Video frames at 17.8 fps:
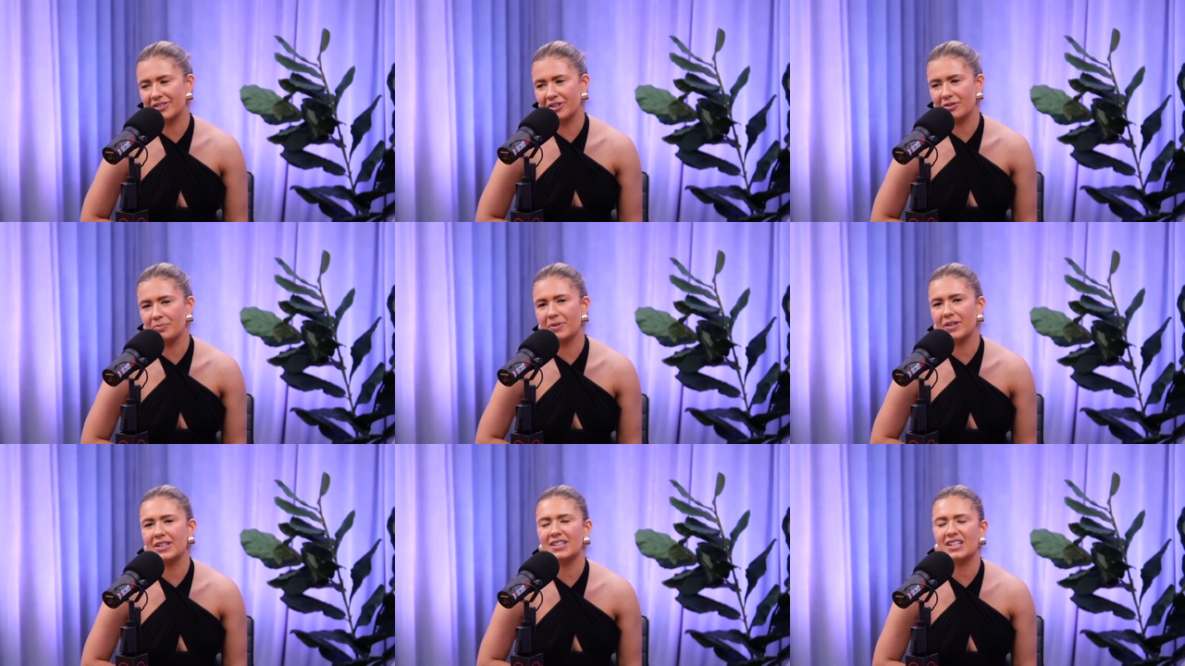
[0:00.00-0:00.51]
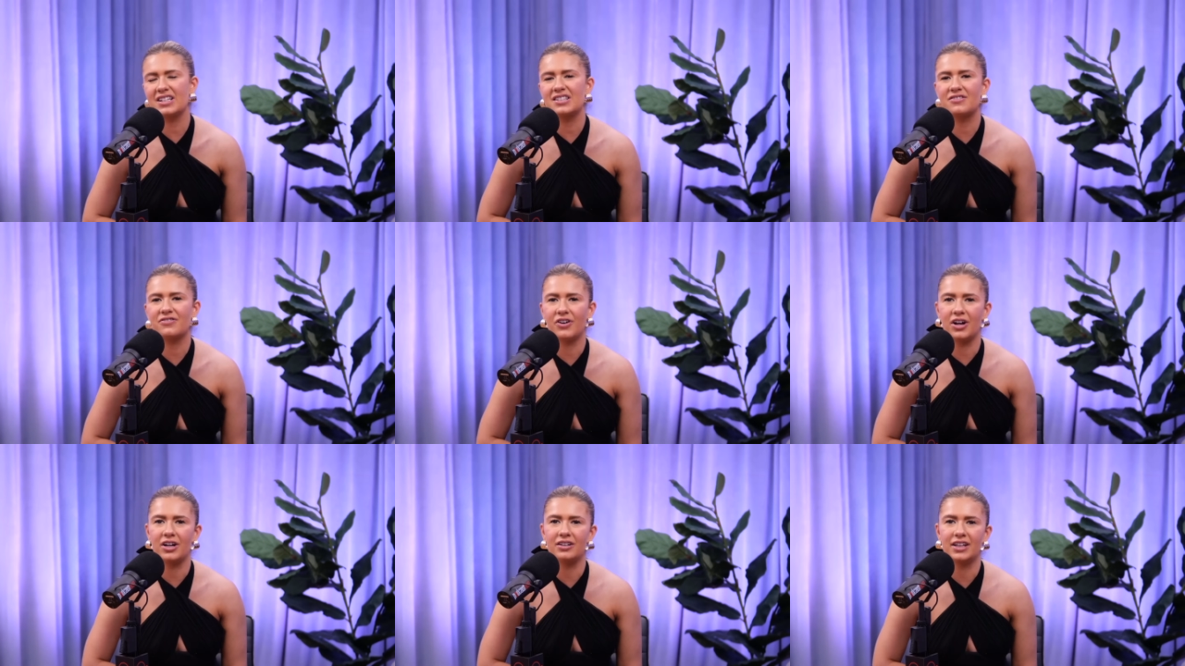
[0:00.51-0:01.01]
but it's
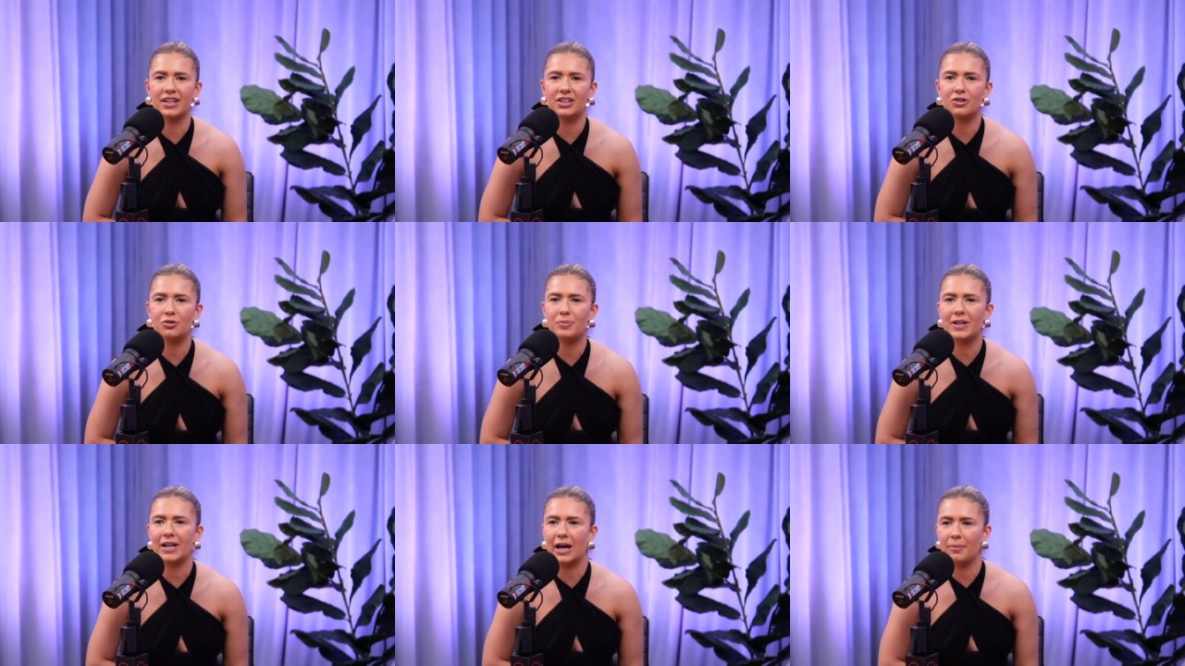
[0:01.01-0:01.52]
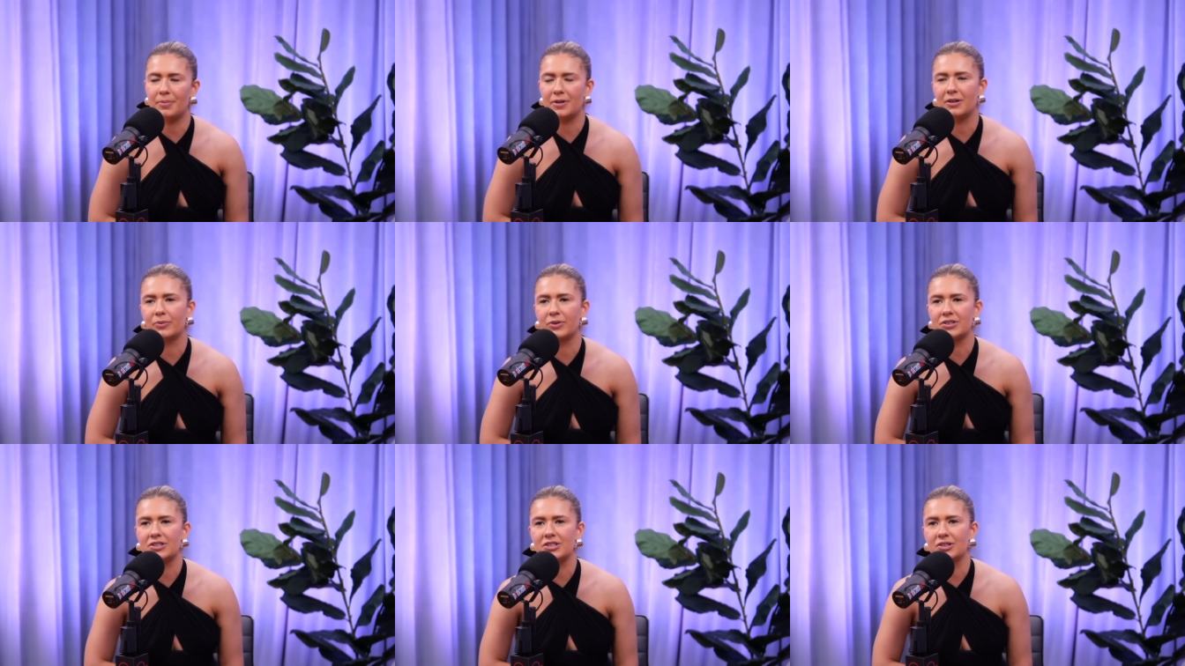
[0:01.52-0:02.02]
fun. You'll be happy
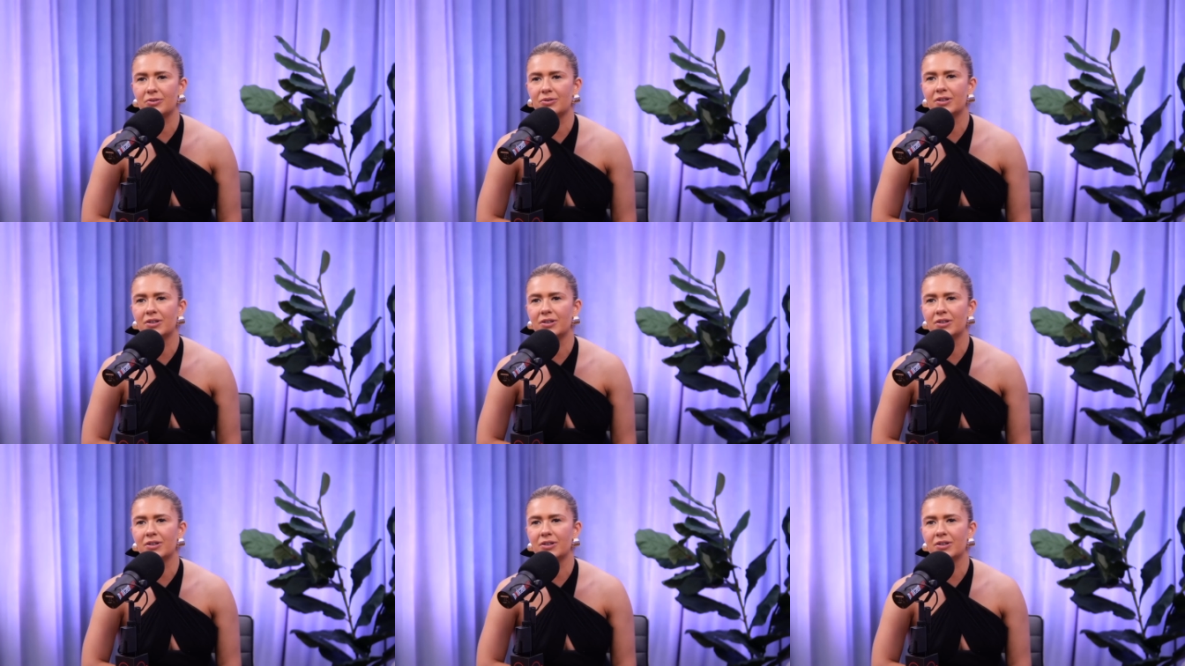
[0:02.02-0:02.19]
once you.